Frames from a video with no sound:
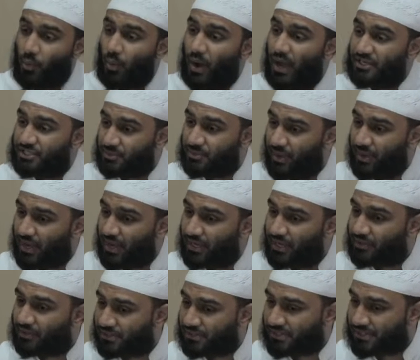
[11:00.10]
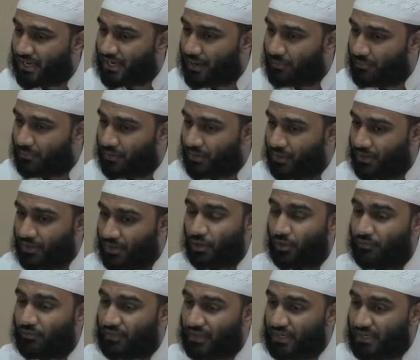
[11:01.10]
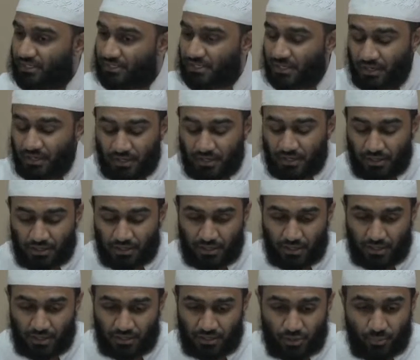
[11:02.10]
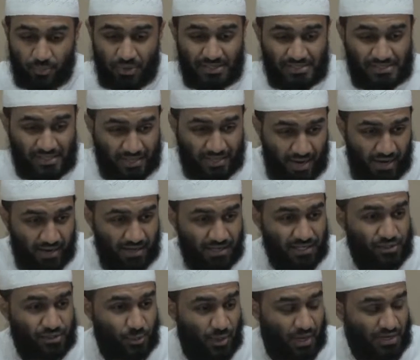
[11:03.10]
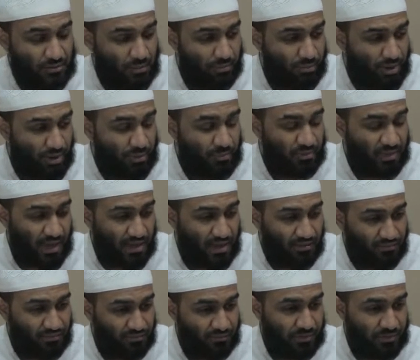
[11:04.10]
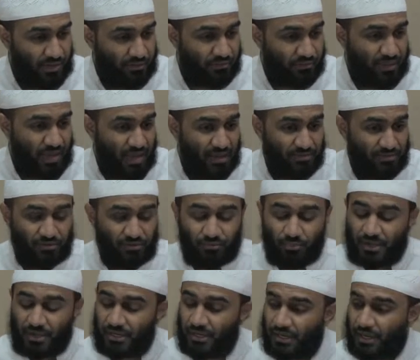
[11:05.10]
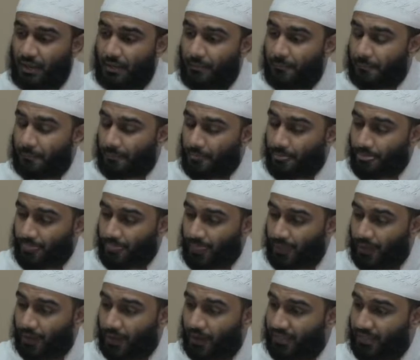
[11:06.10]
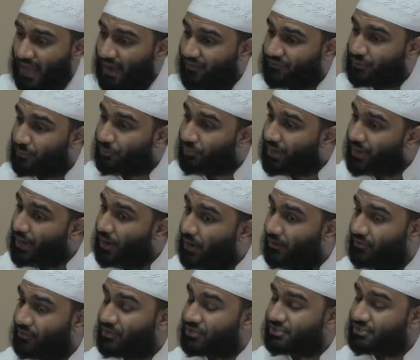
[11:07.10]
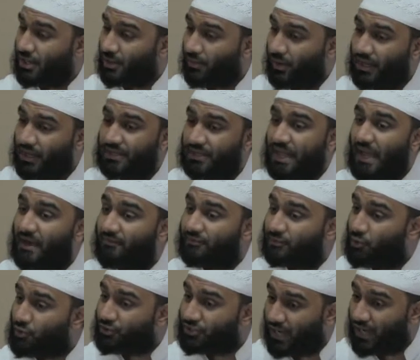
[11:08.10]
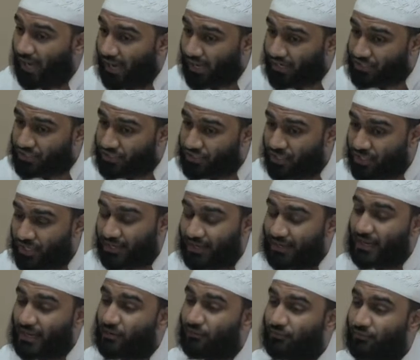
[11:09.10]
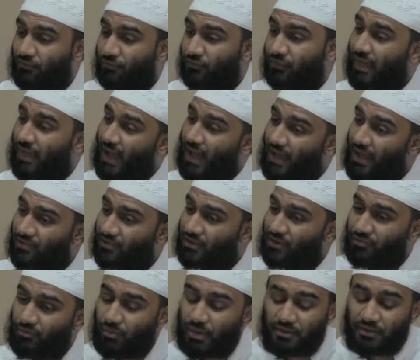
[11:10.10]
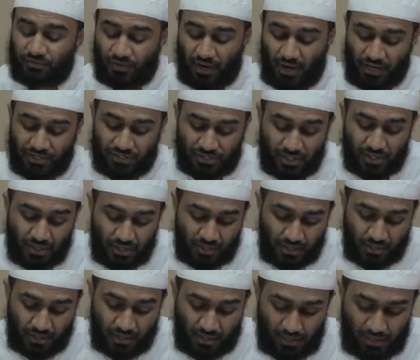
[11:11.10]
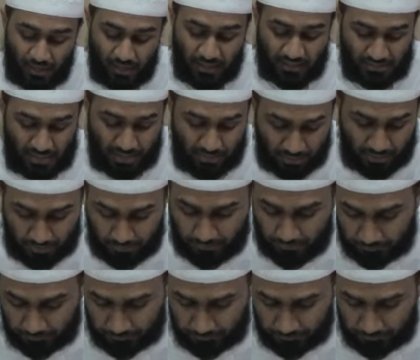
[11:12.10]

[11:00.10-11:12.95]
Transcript: wajibat of Islam, if they need to pay zakah, it is wajib upon them. If they have enough money, they have to pray all of their salawat, they have to go to Hajj if they have enough money for Hajj, etc.